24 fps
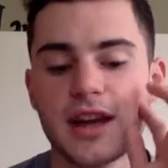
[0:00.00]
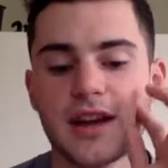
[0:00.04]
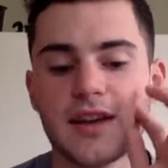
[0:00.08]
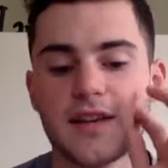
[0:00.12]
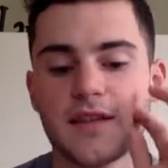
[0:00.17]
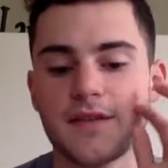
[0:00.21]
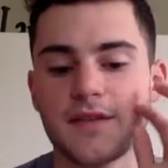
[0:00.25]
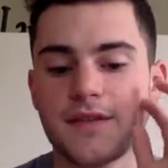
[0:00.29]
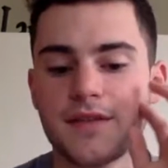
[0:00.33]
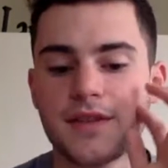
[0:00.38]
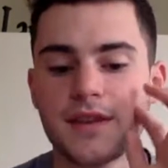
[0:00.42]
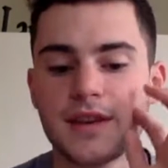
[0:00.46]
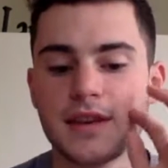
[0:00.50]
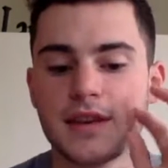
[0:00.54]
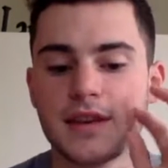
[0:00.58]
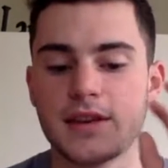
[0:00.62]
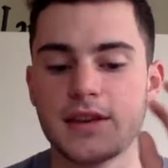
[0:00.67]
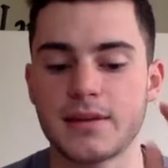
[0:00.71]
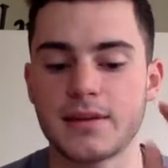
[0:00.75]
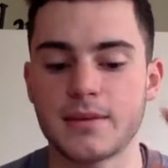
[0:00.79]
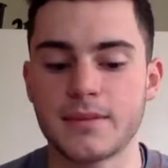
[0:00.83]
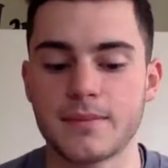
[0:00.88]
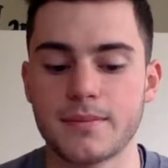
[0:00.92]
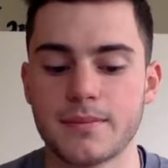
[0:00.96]
You have
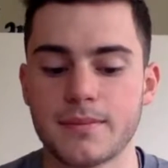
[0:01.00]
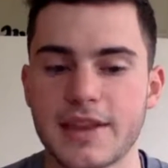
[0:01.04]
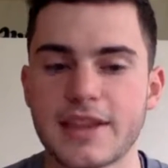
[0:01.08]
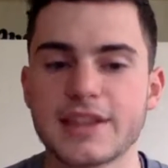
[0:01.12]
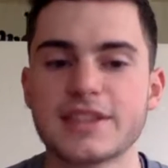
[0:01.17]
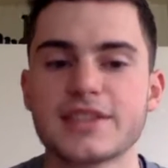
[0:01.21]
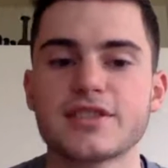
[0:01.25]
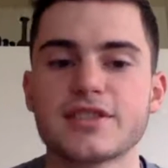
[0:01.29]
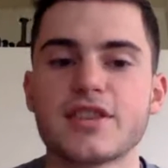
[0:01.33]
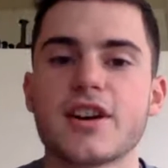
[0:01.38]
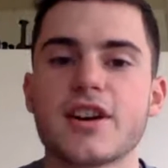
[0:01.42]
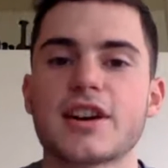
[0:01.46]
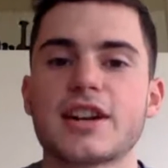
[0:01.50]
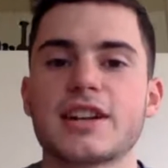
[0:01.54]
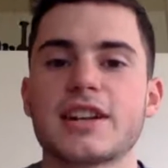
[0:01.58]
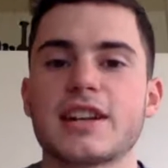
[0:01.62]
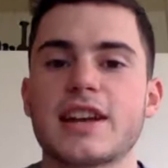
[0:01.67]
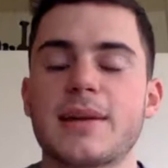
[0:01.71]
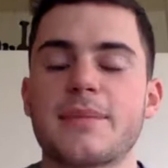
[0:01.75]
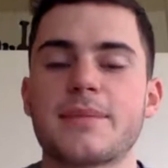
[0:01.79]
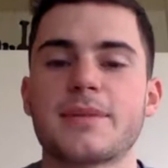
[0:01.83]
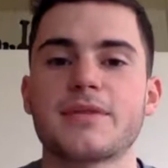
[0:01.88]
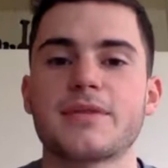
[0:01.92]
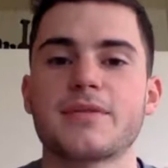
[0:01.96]
and this is
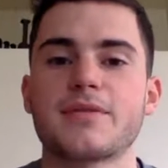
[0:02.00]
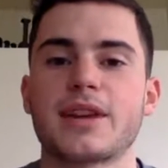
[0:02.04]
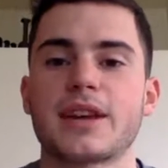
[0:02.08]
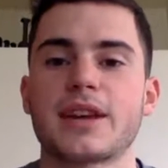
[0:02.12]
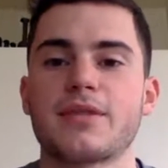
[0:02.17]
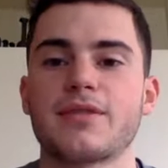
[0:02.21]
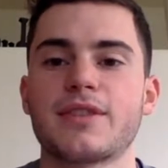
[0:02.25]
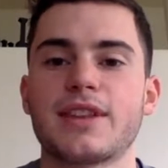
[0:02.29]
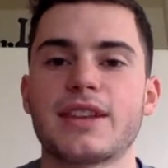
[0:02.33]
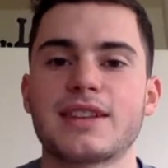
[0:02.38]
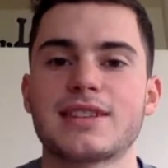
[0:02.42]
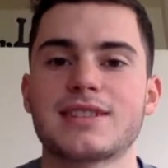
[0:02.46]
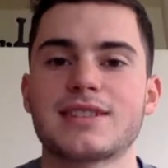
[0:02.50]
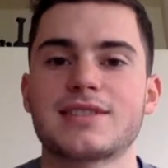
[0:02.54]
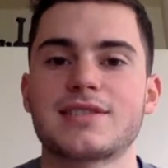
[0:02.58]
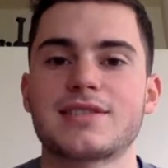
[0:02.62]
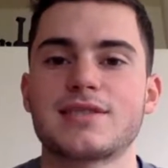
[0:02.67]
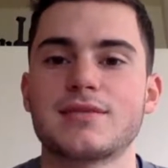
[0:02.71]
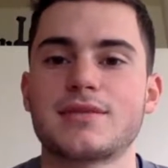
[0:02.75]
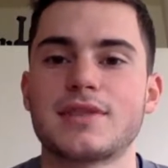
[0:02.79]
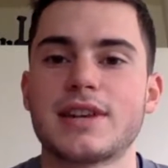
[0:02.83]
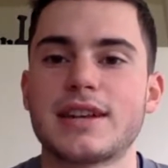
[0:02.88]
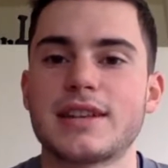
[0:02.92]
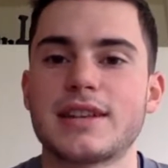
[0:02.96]
all I'm gonna like relate
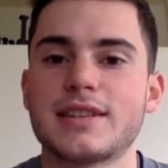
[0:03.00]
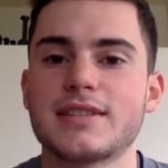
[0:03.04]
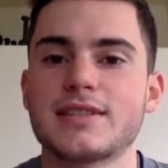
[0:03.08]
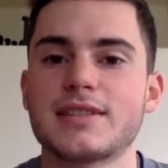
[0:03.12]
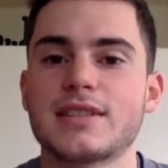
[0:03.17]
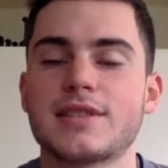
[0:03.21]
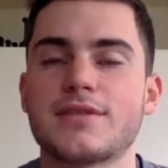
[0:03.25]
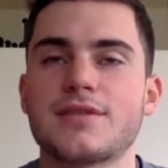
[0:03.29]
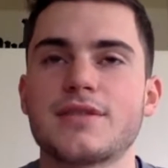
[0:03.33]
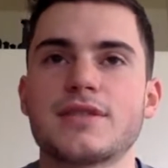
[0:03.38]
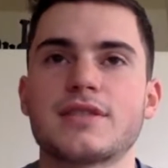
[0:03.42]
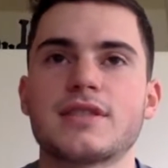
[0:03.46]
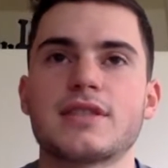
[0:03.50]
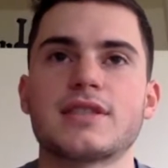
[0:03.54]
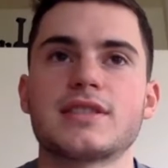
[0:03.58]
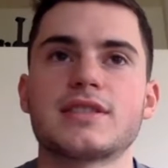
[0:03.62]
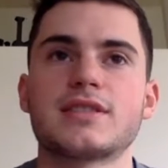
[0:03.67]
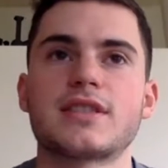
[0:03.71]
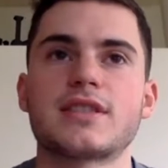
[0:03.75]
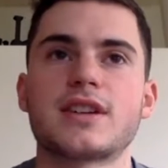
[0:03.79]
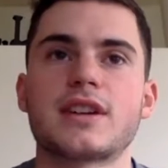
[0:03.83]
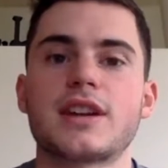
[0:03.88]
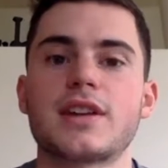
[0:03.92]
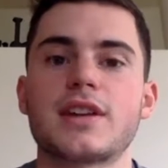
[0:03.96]
this to tendon
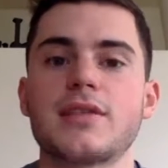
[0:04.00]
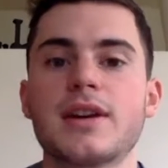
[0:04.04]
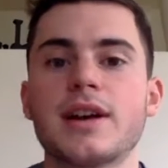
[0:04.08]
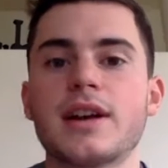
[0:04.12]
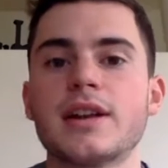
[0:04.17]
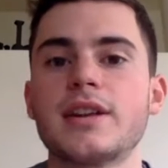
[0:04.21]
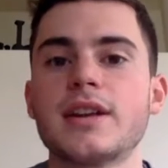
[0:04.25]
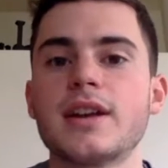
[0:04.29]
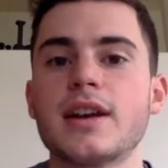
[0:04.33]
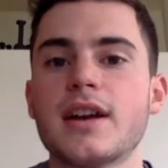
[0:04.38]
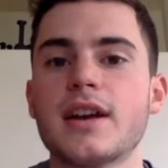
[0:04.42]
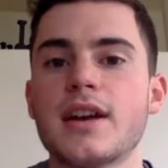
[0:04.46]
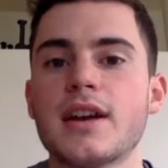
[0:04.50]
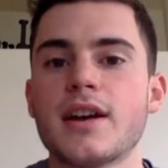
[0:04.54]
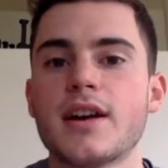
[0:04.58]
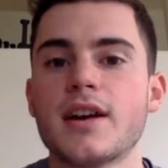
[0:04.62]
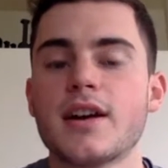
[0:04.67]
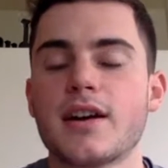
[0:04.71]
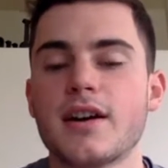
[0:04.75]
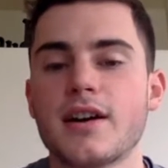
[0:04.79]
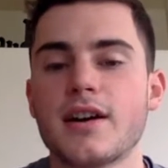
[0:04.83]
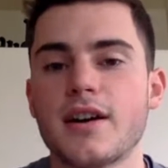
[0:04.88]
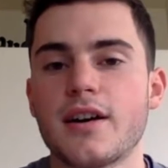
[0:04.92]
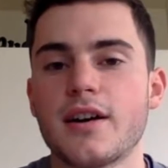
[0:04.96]
stiffness in a study I read,
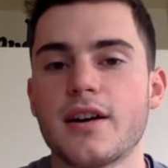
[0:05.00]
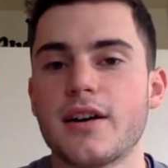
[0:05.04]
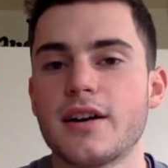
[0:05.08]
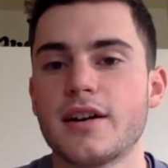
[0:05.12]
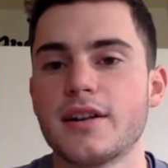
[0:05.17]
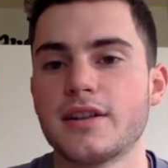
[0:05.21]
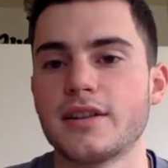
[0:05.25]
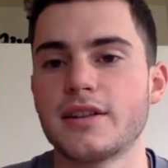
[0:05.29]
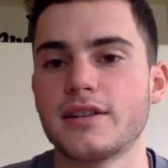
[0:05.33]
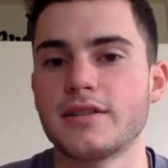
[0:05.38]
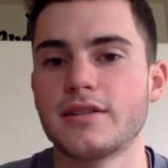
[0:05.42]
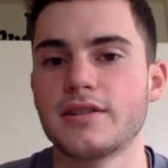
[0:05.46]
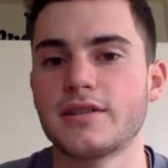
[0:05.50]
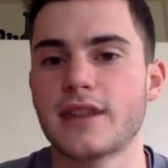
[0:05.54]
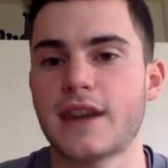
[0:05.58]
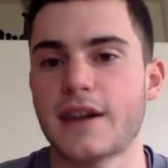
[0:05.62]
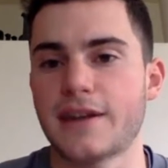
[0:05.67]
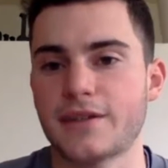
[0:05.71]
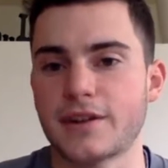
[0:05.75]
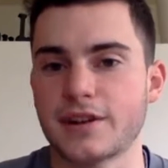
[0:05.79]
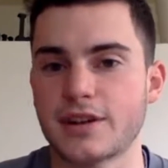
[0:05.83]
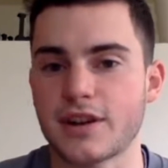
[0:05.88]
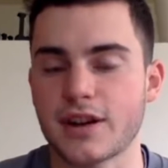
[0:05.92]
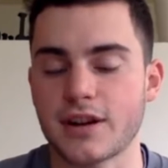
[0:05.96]

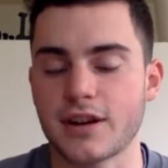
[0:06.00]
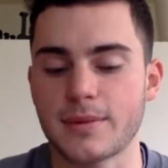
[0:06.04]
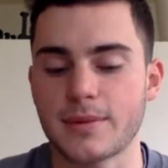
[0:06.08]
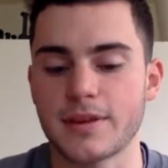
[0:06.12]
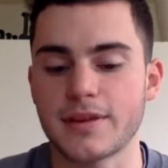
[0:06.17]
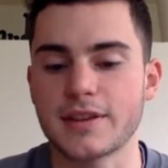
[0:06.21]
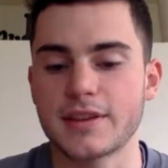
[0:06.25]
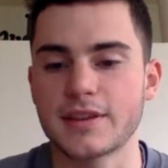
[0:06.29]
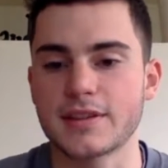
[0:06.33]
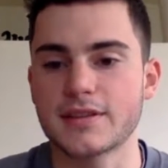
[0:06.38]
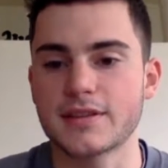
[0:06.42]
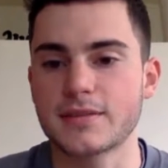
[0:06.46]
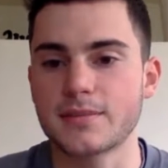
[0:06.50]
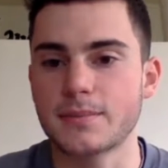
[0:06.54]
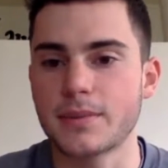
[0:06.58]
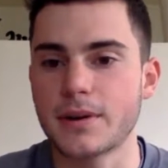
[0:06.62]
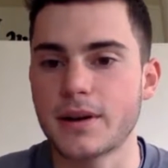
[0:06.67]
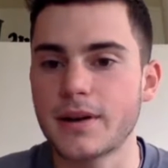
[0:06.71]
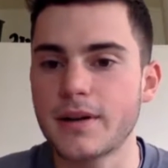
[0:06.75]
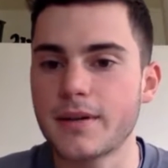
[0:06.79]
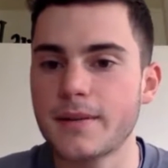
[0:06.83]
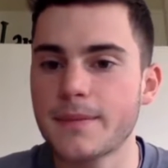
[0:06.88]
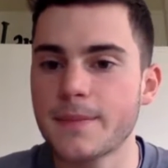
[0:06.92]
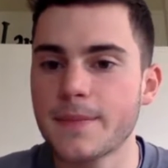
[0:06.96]
and after I talk about
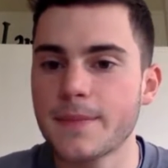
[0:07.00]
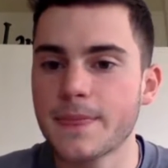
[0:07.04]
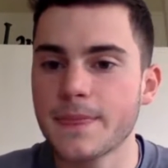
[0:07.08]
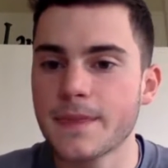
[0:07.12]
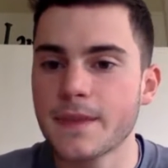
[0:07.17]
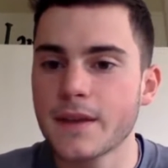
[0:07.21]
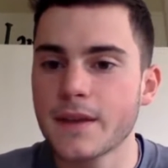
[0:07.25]
this. But